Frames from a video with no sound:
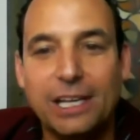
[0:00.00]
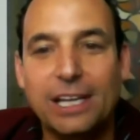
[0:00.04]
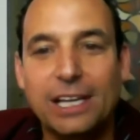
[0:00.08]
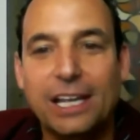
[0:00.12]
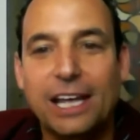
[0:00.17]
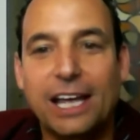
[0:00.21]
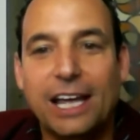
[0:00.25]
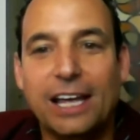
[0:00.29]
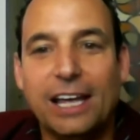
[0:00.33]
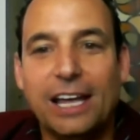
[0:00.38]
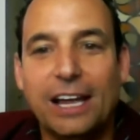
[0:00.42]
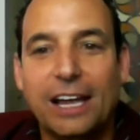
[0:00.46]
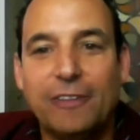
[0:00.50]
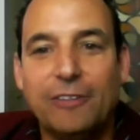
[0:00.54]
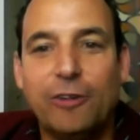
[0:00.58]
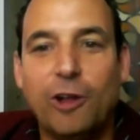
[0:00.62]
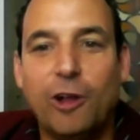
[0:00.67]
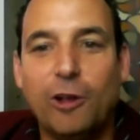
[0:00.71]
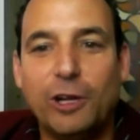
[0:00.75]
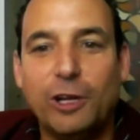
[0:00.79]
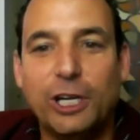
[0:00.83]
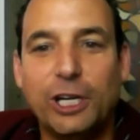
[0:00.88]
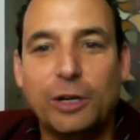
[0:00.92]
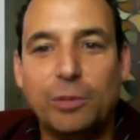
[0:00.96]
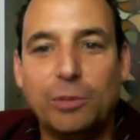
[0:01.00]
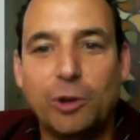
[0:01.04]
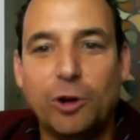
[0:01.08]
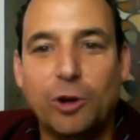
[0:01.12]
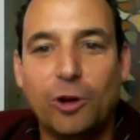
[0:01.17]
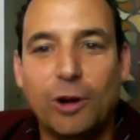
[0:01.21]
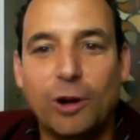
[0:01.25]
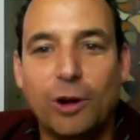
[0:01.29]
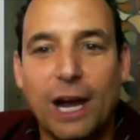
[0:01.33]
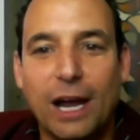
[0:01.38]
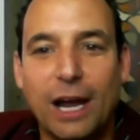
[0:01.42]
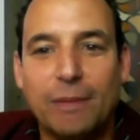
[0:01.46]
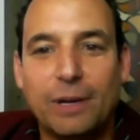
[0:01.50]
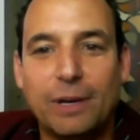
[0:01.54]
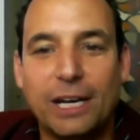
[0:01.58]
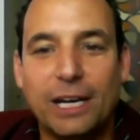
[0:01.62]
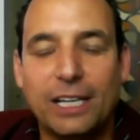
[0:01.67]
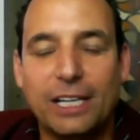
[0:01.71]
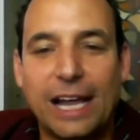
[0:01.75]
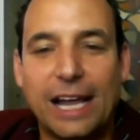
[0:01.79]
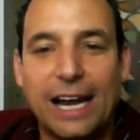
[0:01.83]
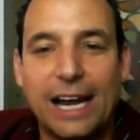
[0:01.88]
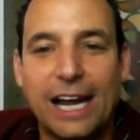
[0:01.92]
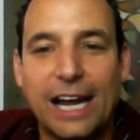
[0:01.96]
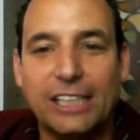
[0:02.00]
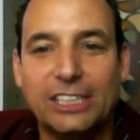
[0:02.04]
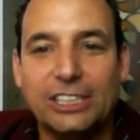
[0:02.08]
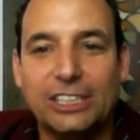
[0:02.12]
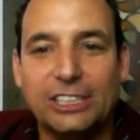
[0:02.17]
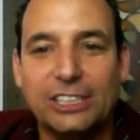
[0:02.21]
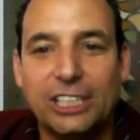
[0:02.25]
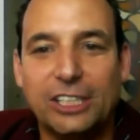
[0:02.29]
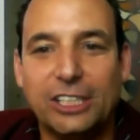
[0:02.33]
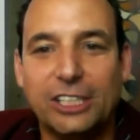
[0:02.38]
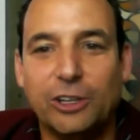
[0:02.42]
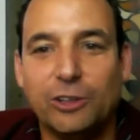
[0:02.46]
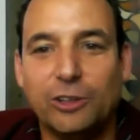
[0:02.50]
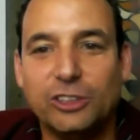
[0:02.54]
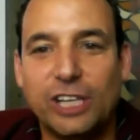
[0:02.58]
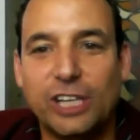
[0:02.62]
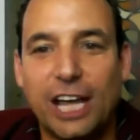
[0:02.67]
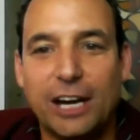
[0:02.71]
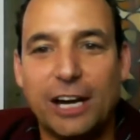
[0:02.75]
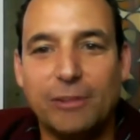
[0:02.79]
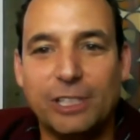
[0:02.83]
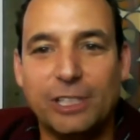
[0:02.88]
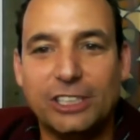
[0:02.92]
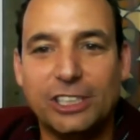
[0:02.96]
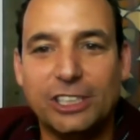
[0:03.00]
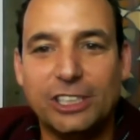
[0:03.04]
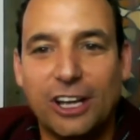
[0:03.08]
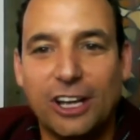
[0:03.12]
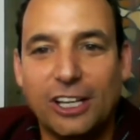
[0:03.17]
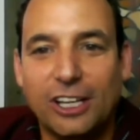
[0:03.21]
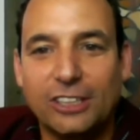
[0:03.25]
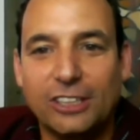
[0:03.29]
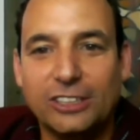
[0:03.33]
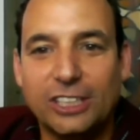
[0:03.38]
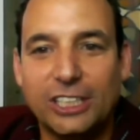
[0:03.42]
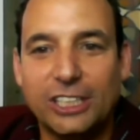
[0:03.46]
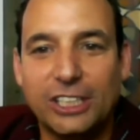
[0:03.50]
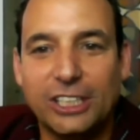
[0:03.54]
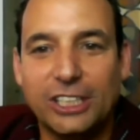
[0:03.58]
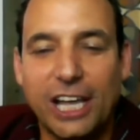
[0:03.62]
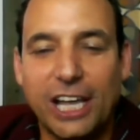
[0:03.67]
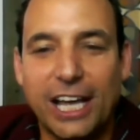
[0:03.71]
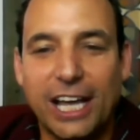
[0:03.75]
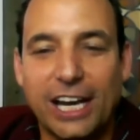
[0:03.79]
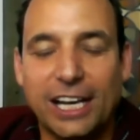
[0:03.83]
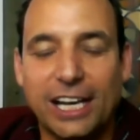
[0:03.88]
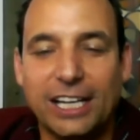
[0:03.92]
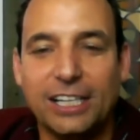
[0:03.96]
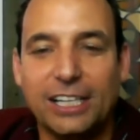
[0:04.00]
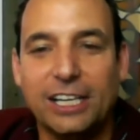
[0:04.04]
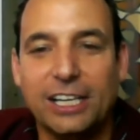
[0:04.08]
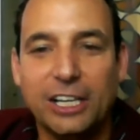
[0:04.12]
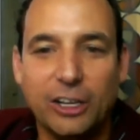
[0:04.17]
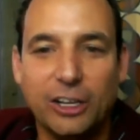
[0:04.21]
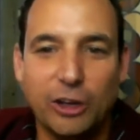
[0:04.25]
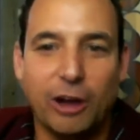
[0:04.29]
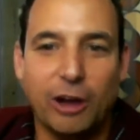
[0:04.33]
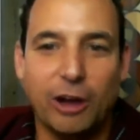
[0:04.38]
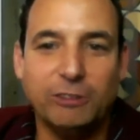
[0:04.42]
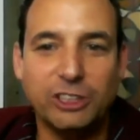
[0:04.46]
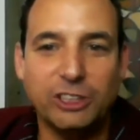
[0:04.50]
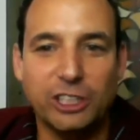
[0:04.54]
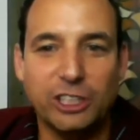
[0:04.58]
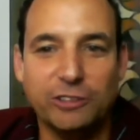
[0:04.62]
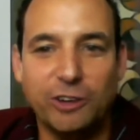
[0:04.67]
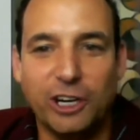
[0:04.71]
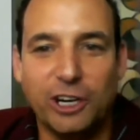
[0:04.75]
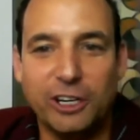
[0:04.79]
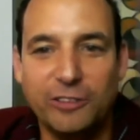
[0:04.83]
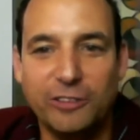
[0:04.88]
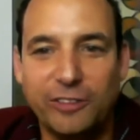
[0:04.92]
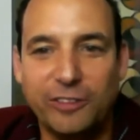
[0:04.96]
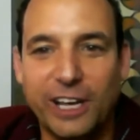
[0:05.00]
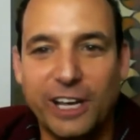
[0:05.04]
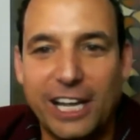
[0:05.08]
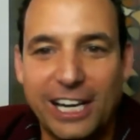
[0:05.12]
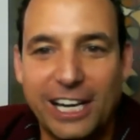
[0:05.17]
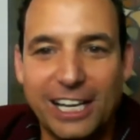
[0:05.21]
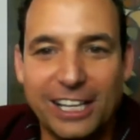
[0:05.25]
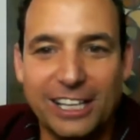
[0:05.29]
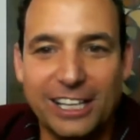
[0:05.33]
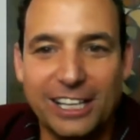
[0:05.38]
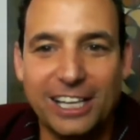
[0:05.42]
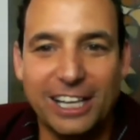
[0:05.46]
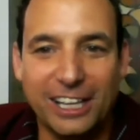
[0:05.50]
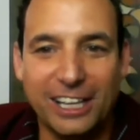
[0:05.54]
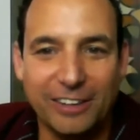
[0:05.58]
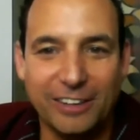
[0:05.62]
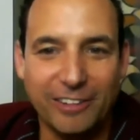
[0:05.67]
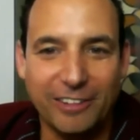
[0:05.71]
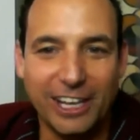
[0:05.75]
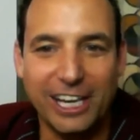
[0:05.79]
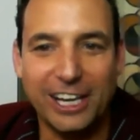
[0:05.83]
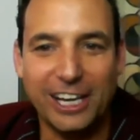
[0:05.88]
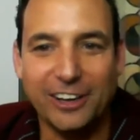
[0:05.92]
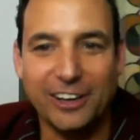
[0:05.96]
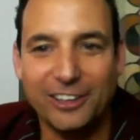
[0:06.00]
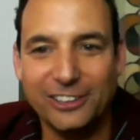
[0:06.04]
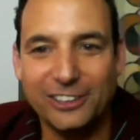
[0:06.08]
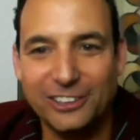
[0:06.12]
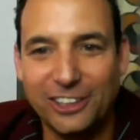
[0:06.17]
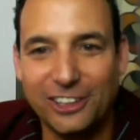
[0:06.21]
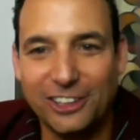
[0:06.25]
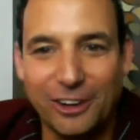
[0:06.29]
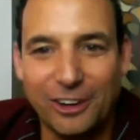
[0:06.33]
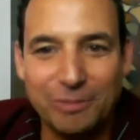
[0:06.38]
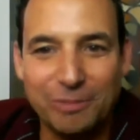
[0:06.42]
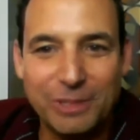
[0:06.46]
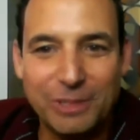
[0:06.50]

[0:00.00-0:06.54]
and following your program and actually seeing those kind of results that you're getting. And you obviously look very fit in the video. So.